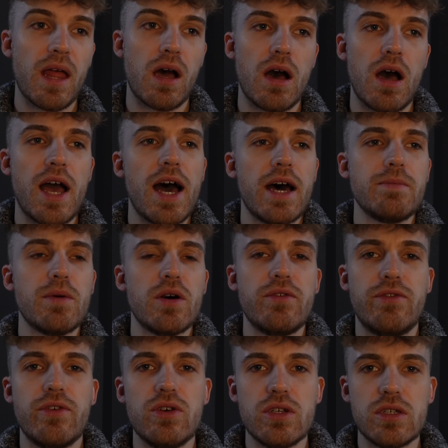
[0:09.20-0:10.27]
I had my
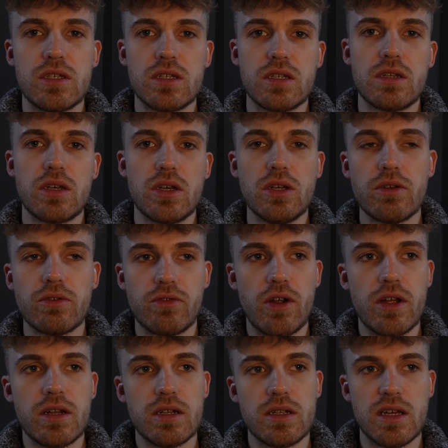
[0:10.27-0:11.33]
first
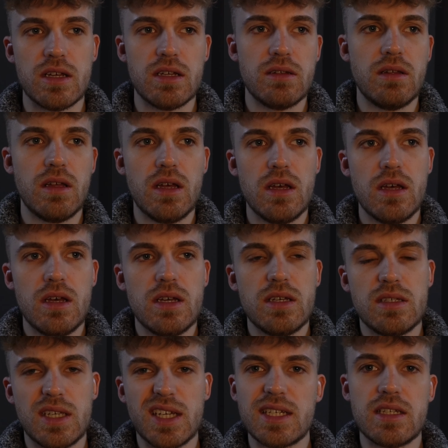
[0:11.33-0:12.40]
girlfriend at
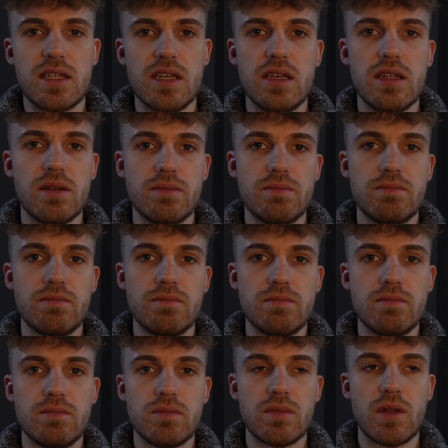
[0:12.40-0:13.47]
16.
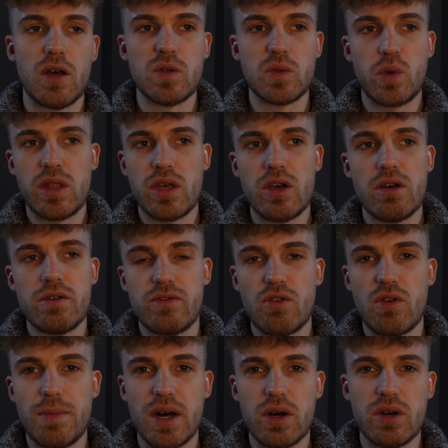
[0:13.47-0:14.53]
I was with her for
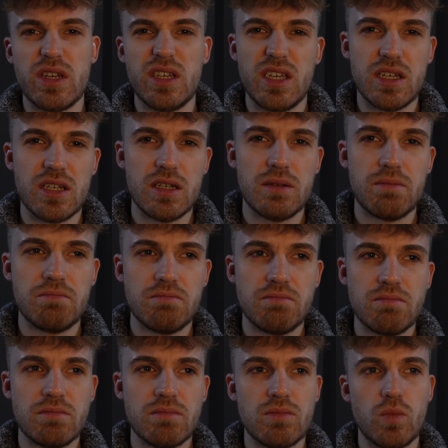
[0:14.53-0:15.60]
about a year.
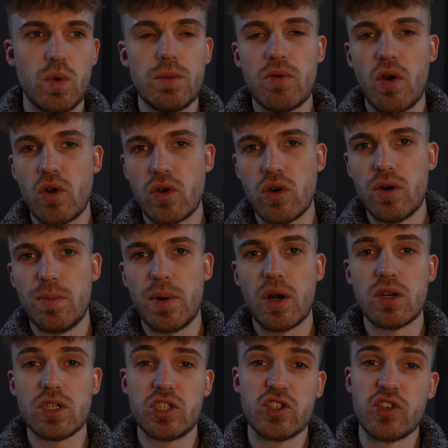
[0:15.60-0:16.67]
We broke up. I
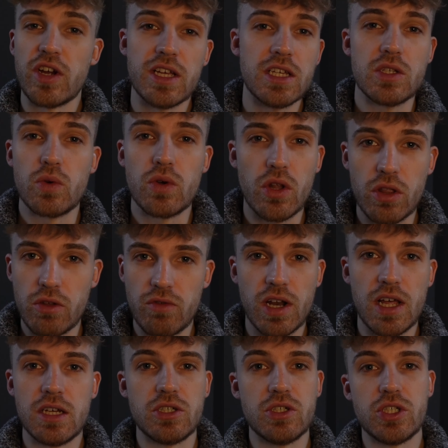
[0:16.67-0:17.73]
got straight into another
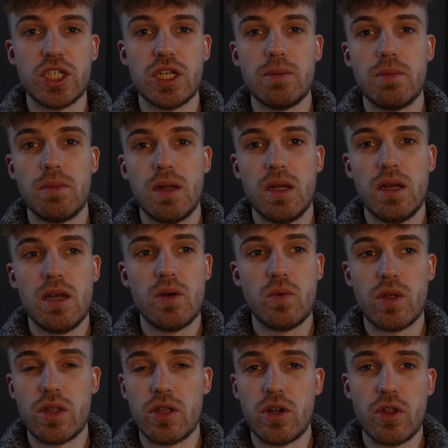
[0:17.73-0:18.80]
relationship
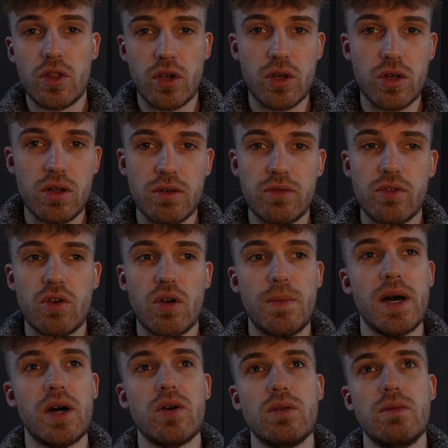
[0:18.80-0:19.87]
with another girl for
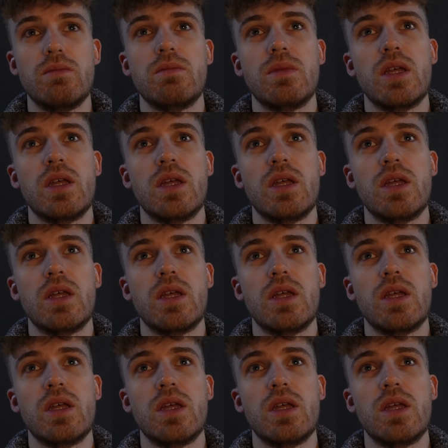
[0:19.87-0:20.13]
about